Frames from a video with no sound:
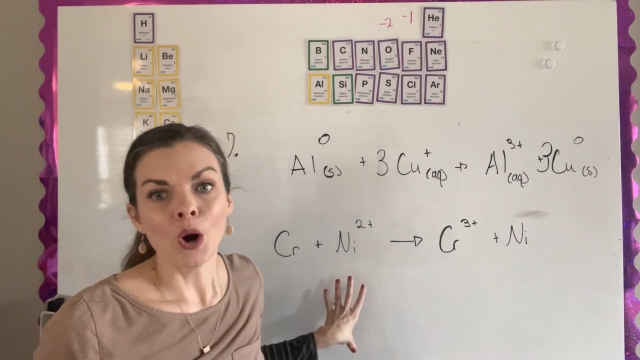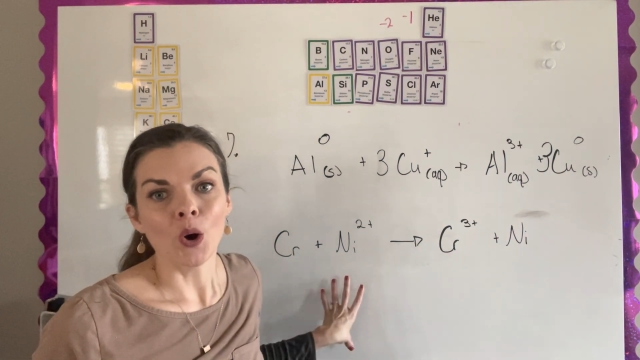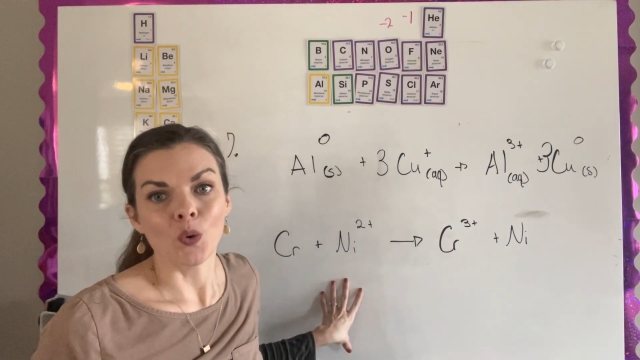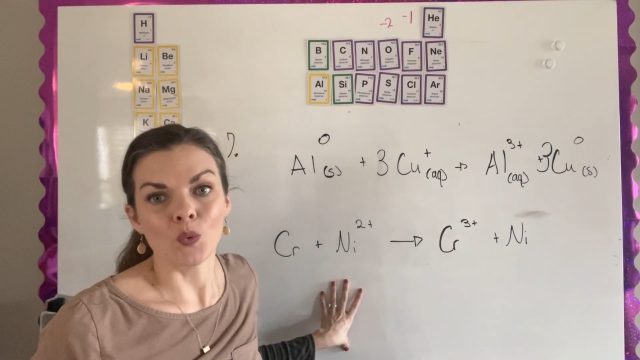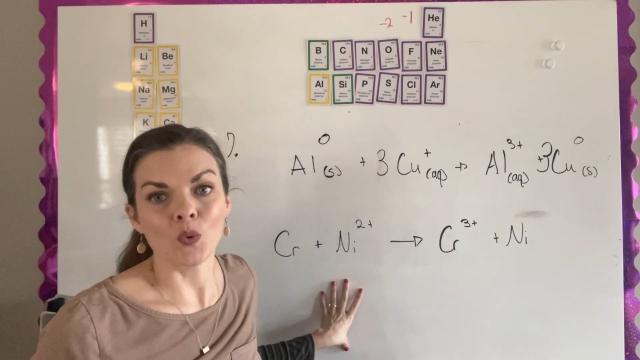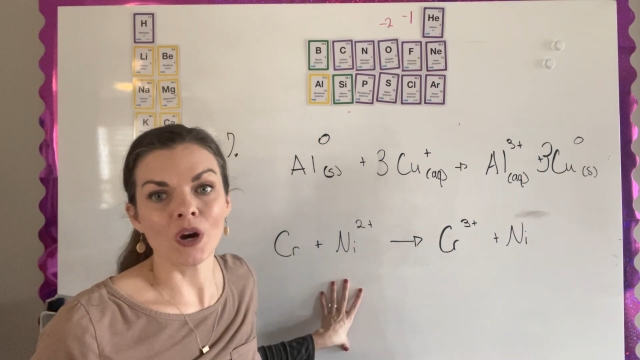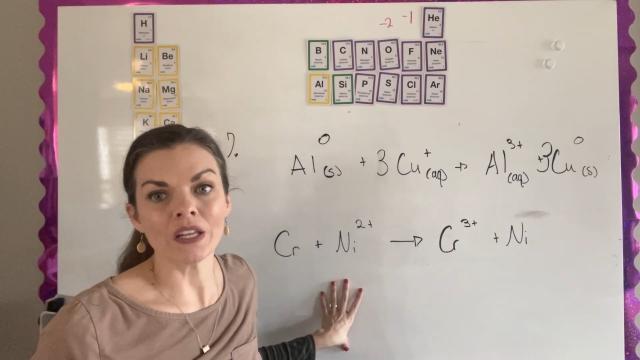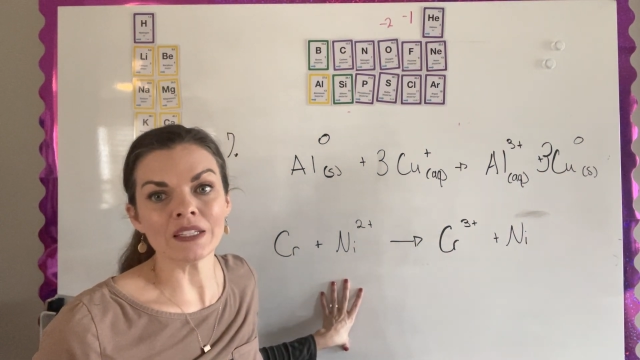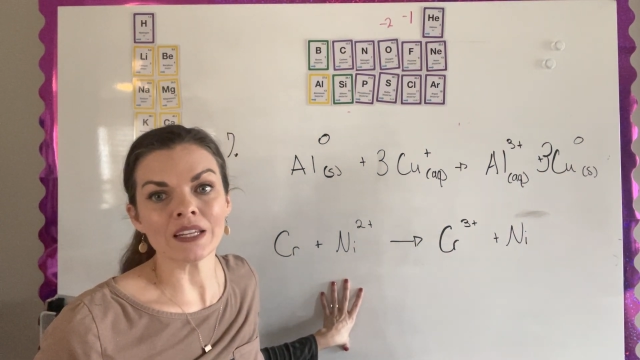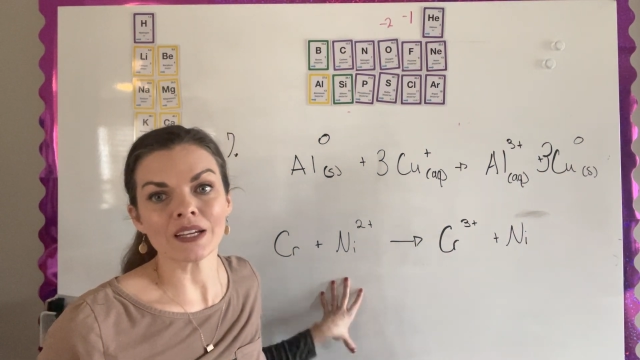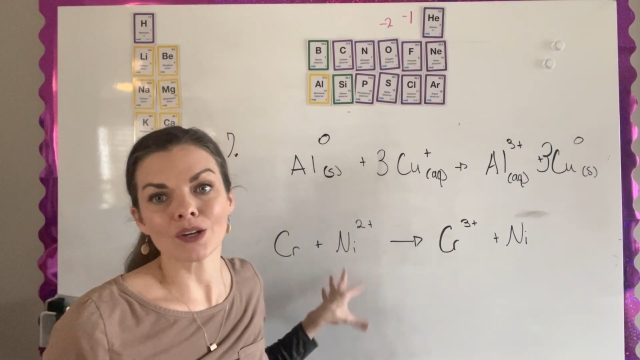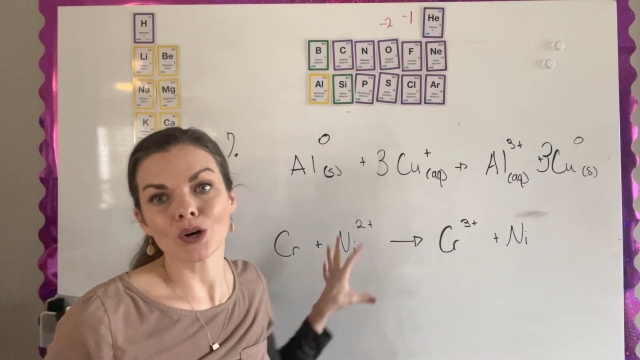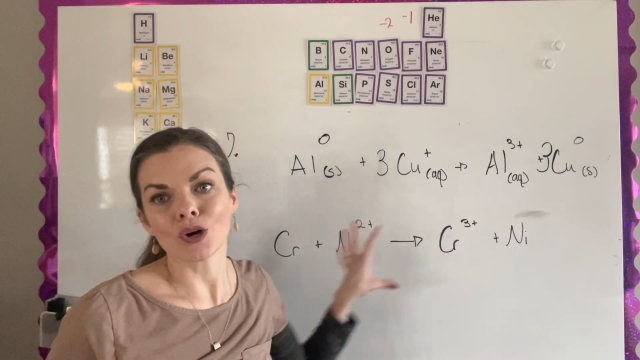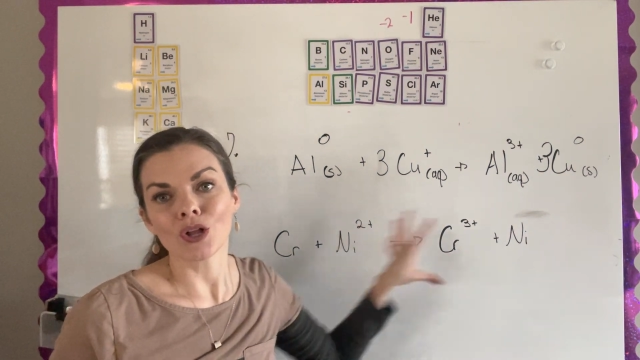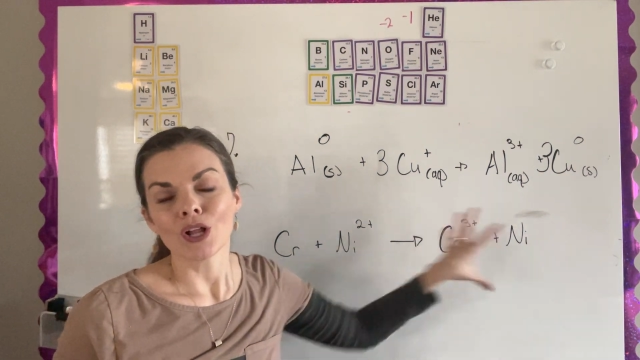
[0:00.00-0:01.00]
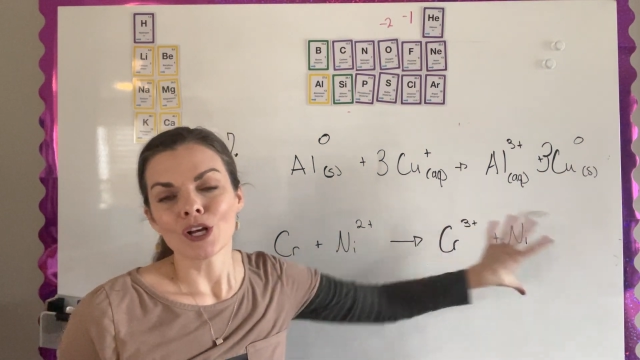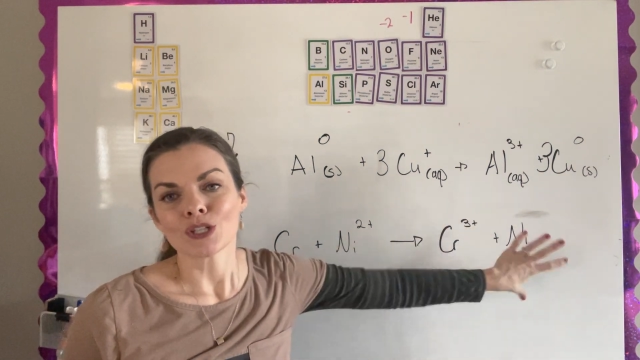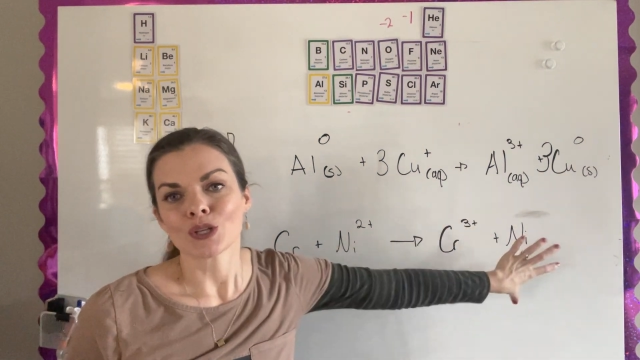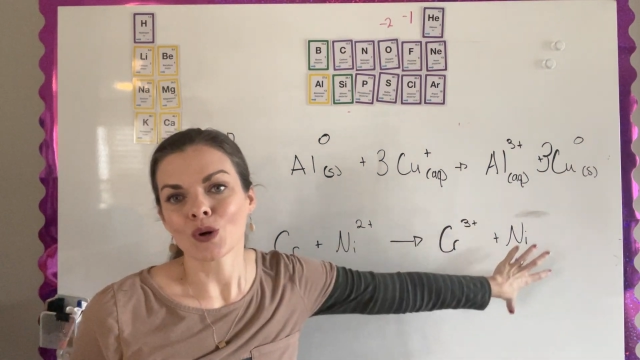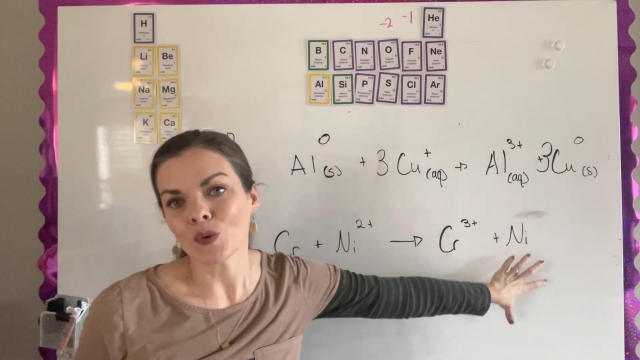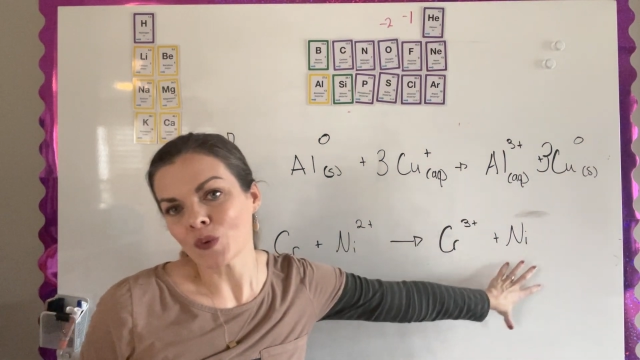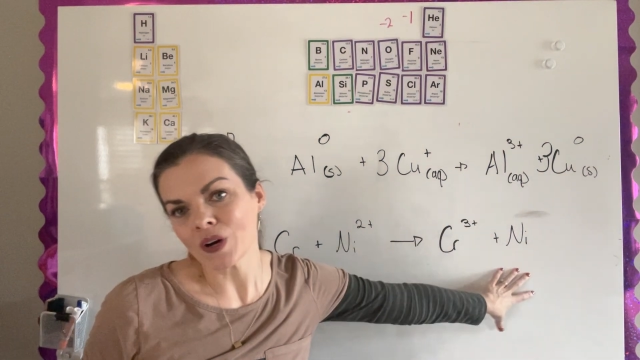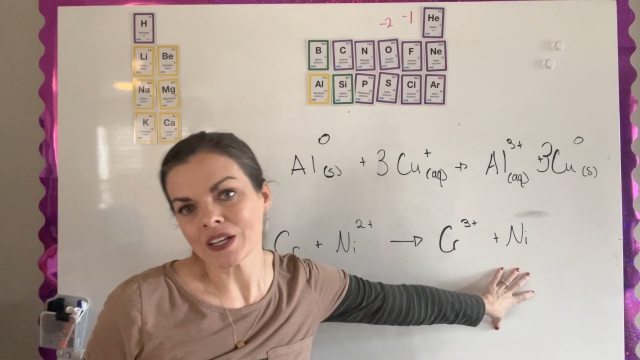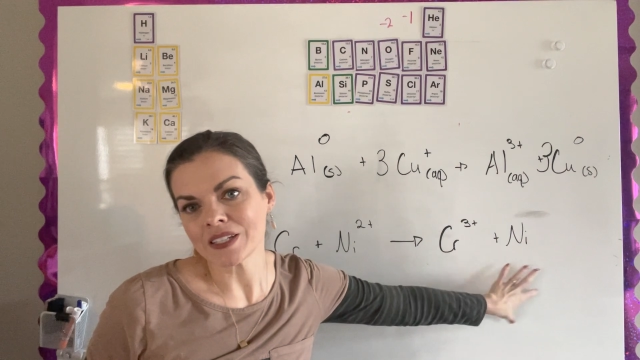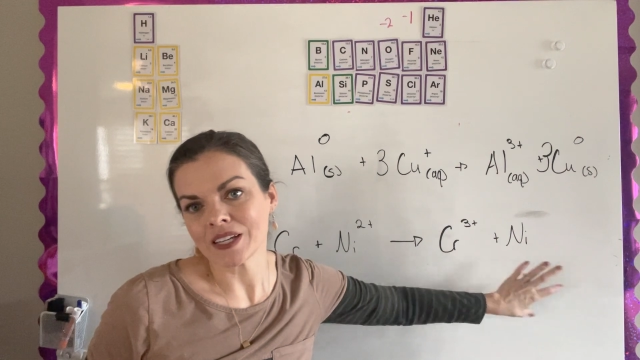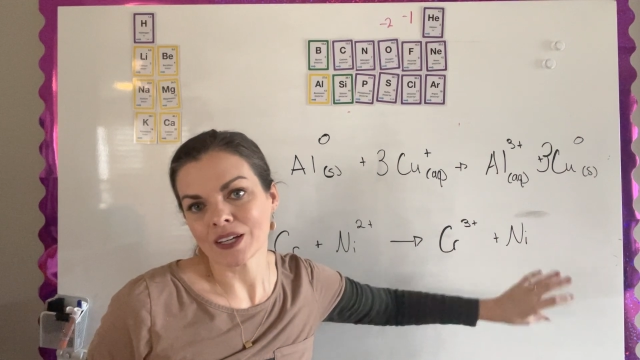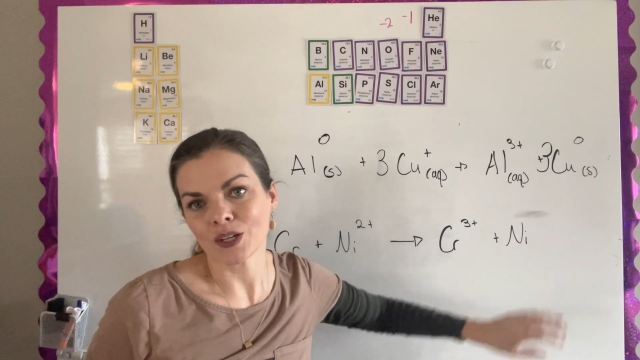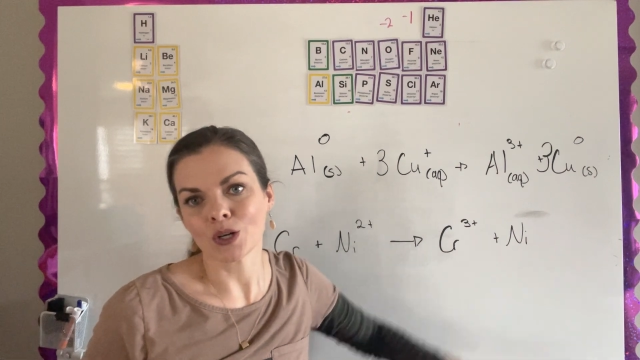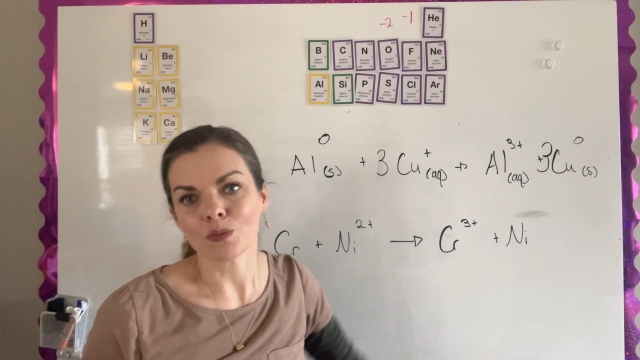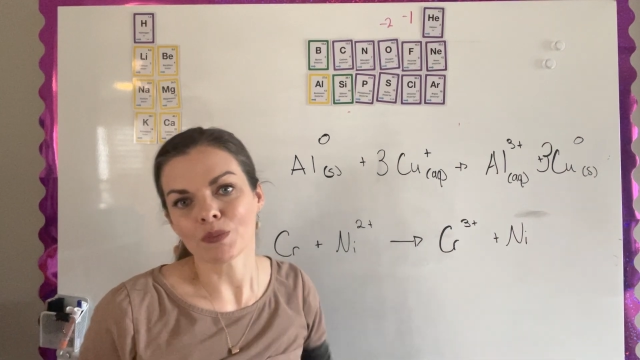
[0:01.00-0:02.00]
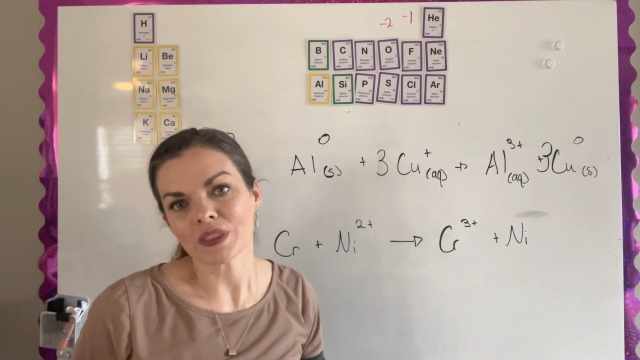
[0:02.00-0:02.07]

one nickel to one nickel,